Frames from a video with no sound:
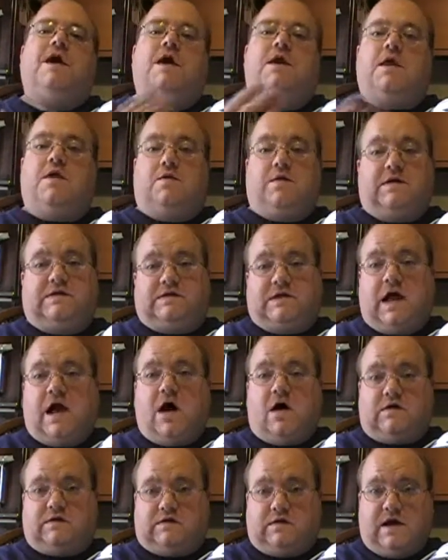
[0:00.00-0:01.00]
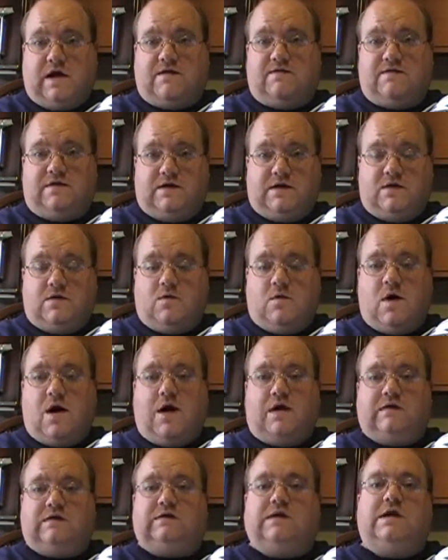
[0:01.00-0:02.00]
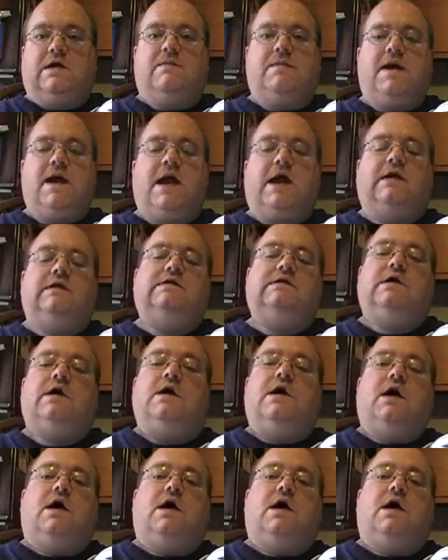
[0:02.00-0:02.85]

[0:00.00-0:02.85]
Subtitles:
Another reason I also have the wireless DMX